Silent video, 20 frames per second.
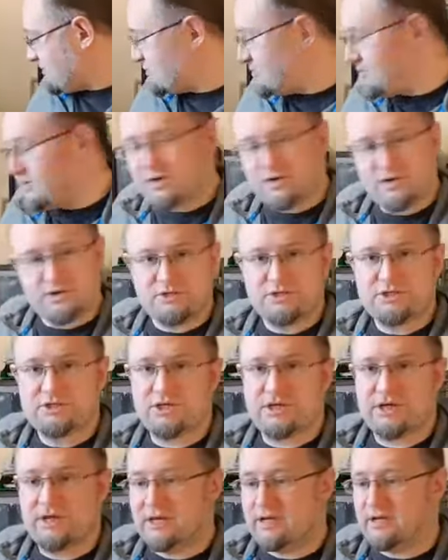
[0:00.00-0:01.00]
was
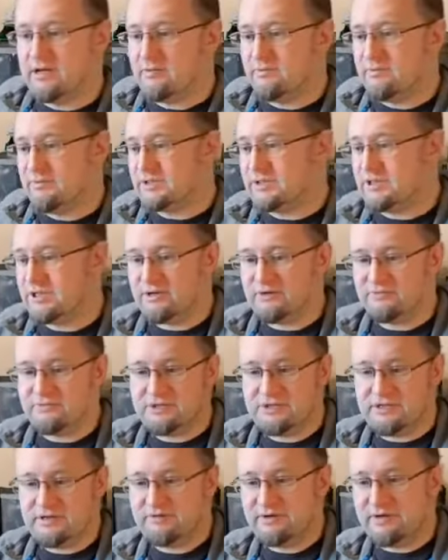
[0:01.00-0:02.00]
so
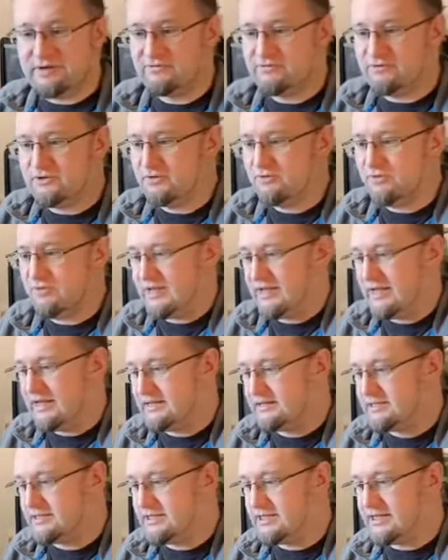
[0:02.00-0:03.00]
obviously I've now done
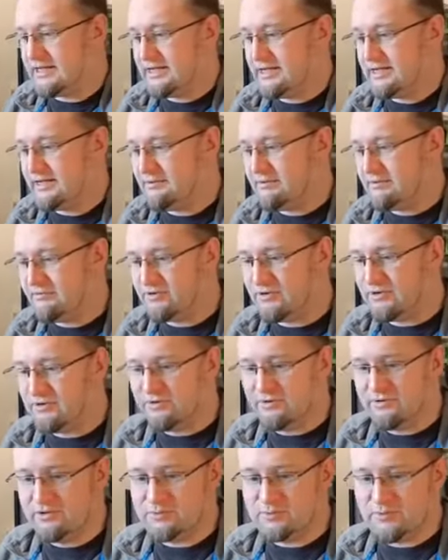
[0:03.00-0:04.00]
that, and I've got all
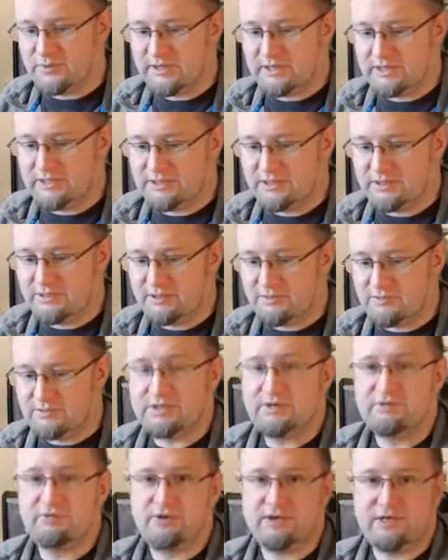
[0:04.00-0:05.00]
those painted up.
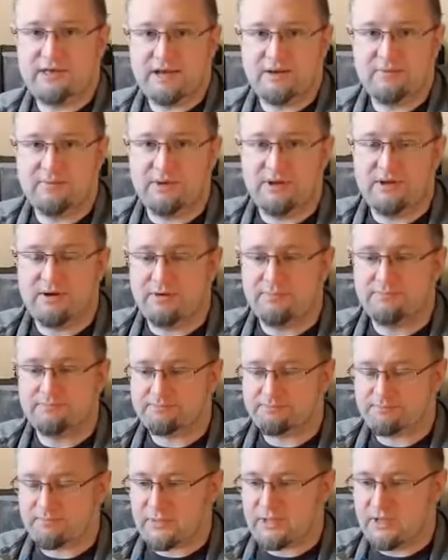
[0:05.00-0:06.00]
So I've got the canopy on.
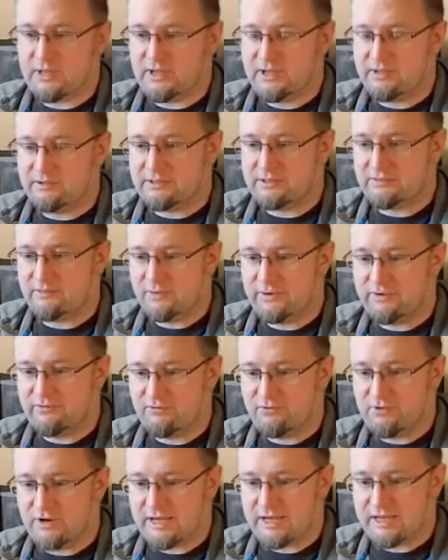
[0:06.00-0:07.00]
To have a bit of a
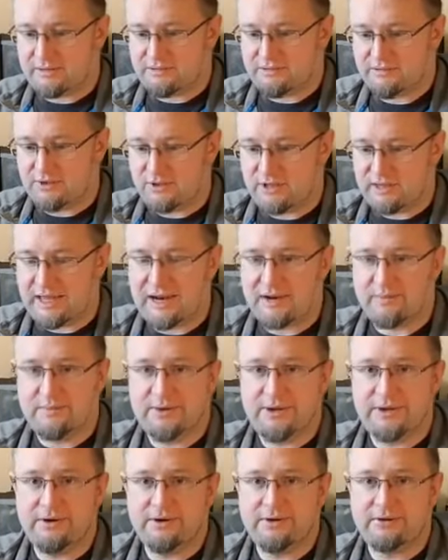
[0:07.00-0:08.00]
recap, so I've got the
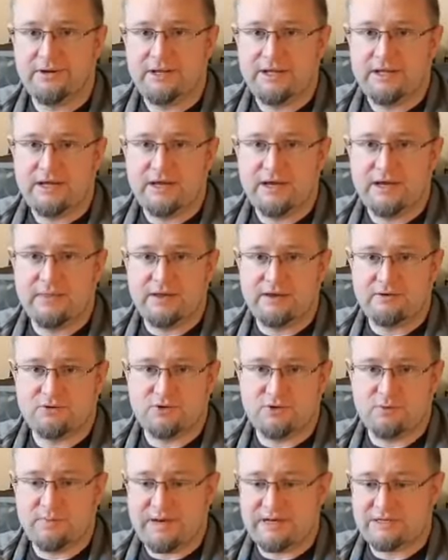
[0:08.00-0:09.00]
canopy on, that was
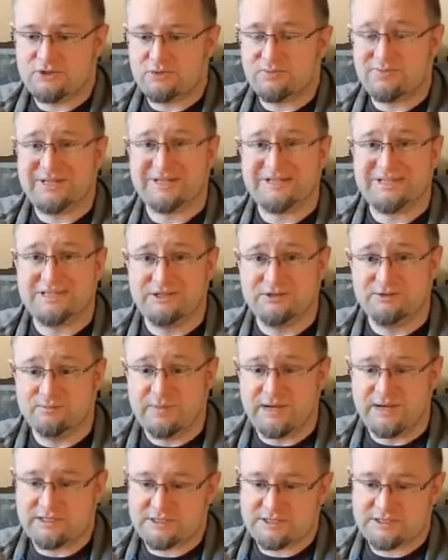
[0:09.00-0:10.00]
all masked up. That's still
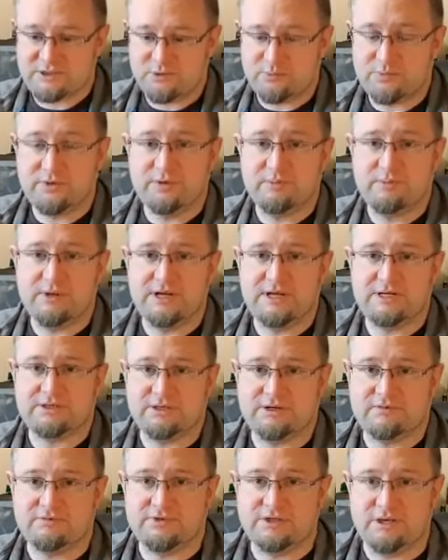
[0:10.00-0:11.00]
masked up at the minute, because
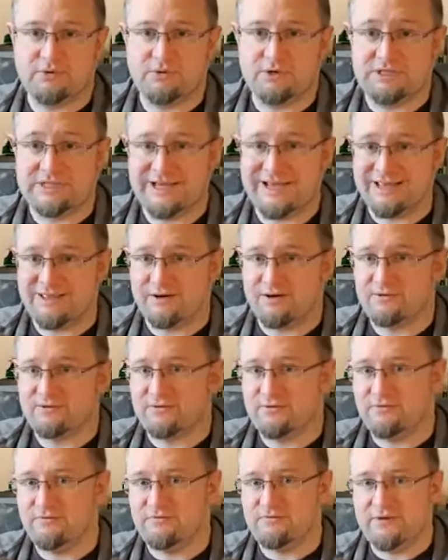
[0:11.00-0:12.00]
obviously I'm going to take that off
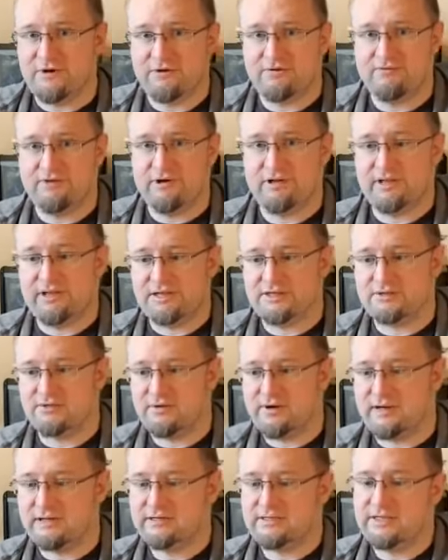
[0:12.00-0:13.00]
to the very, very
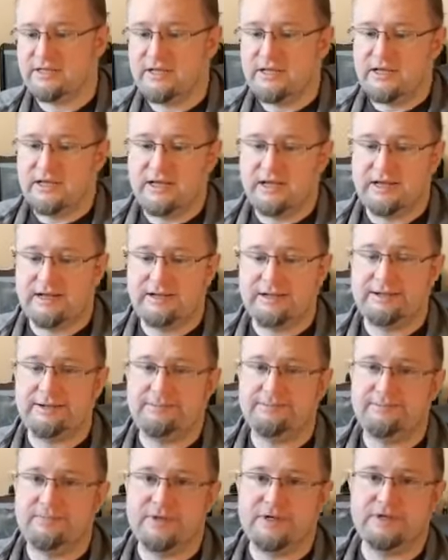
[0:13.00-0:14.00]
latter end
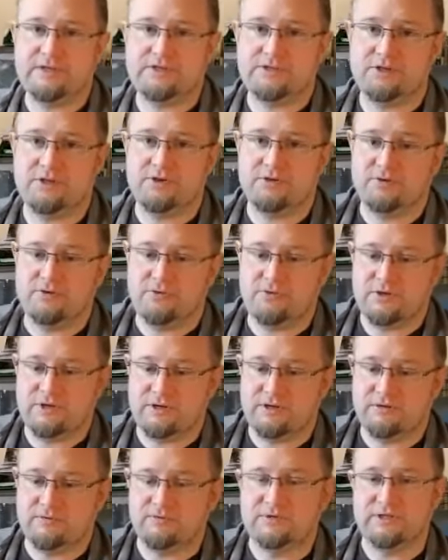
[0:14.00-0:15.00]
to
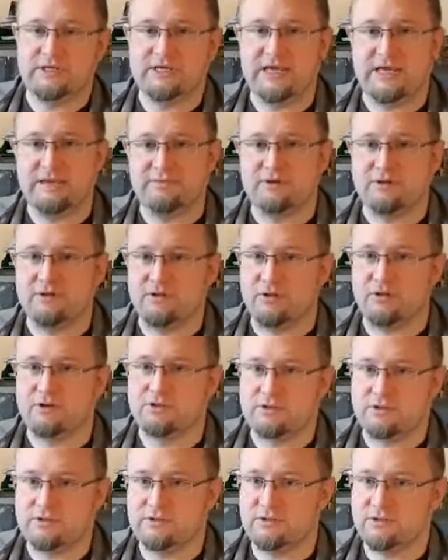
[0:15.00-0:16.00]
obviously keep the
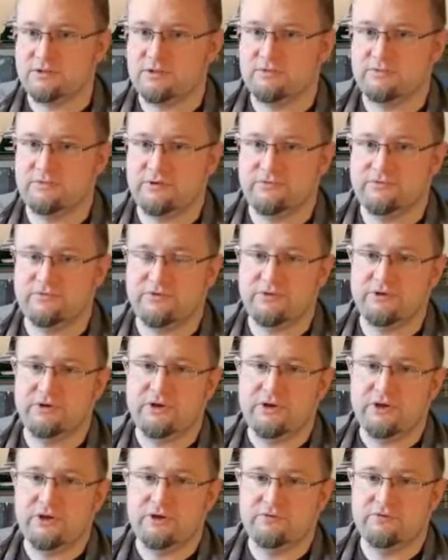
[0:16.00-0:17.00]
gloss of
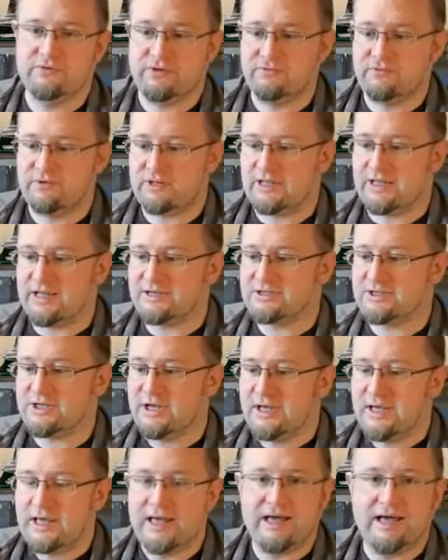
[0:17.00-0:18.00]
the glass.
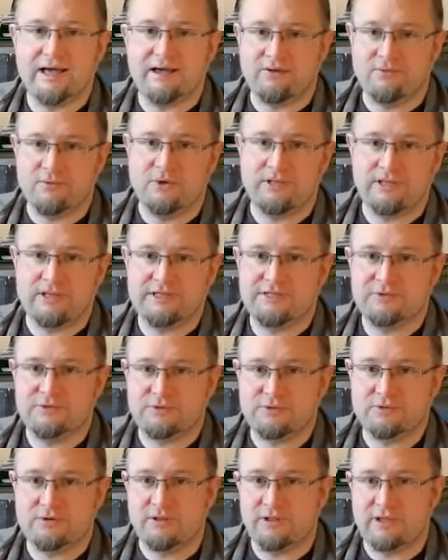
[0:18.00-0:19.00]
I will hit it
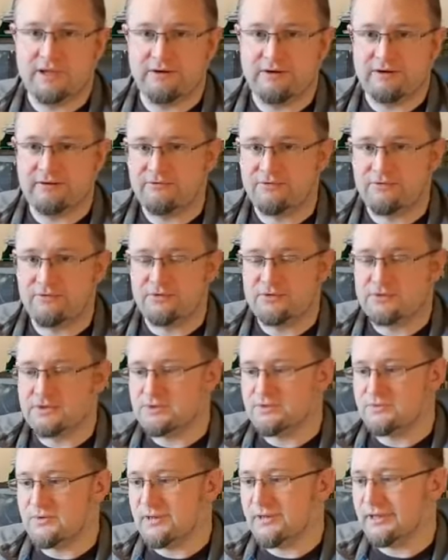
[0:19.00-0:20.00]
with some clear afterwards
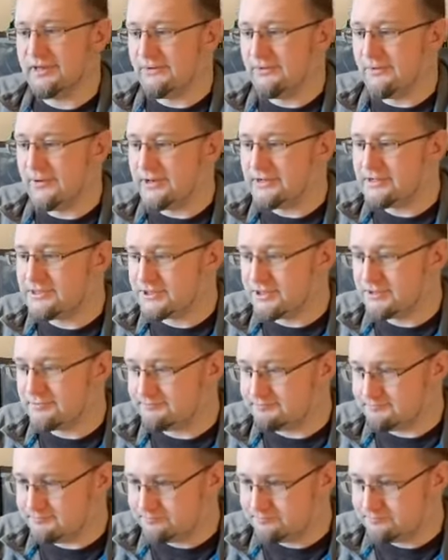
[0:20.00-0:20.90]
as well anyway, so